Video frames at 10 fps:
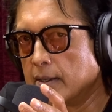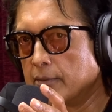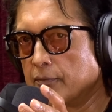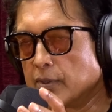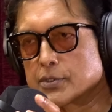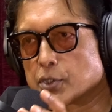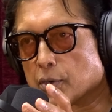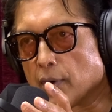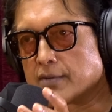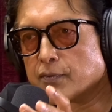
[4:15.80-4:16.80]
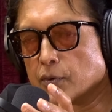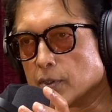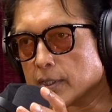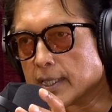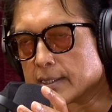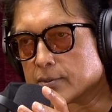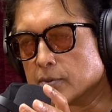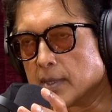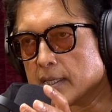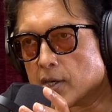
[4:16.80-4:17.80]
feel so grateful that through
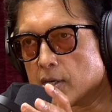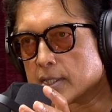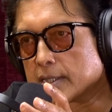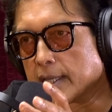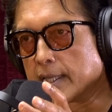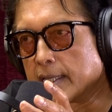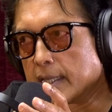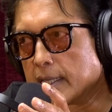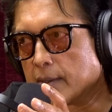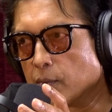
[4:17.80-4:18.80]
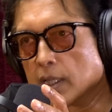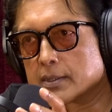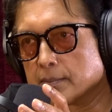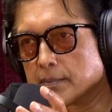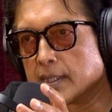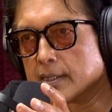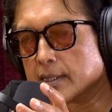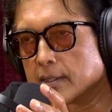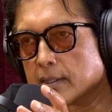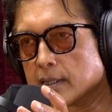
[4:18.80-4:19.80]
my art they welcomed me in
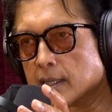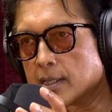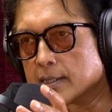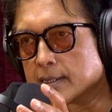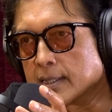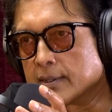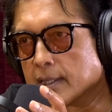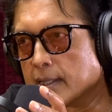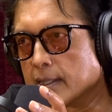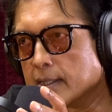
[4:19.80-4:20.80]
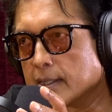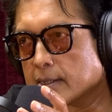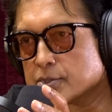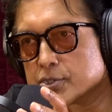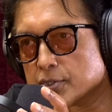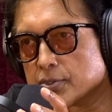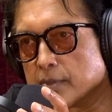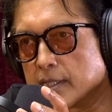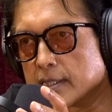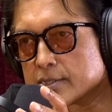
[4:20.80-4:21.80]
their heart and they considered
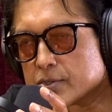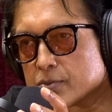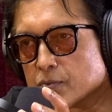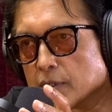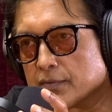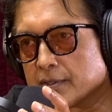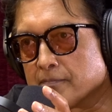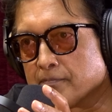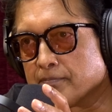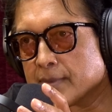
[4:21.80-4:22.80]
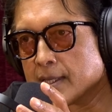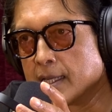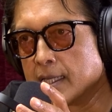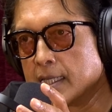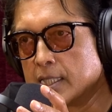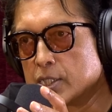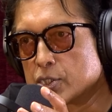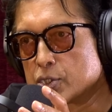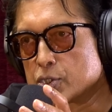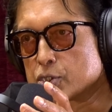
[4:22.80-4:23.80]
me as one of them.
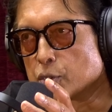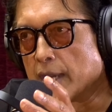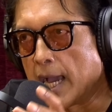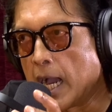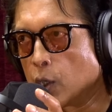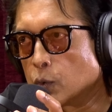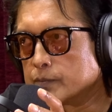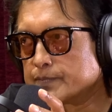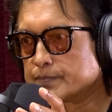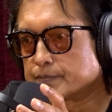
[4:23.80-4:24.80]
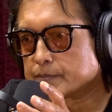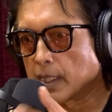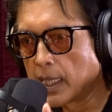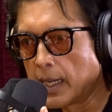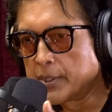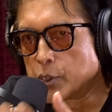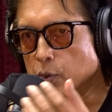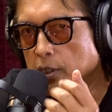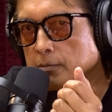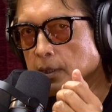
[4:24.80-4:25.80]
So now, I mean, you
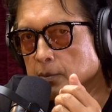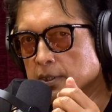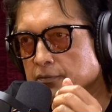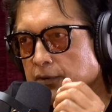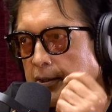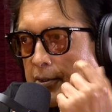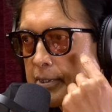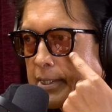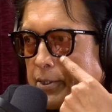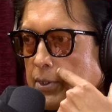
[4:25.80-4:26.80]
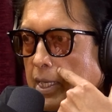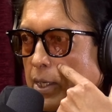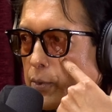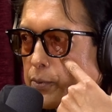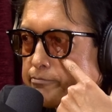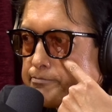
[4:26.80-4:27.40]
are a public figure. I don't know how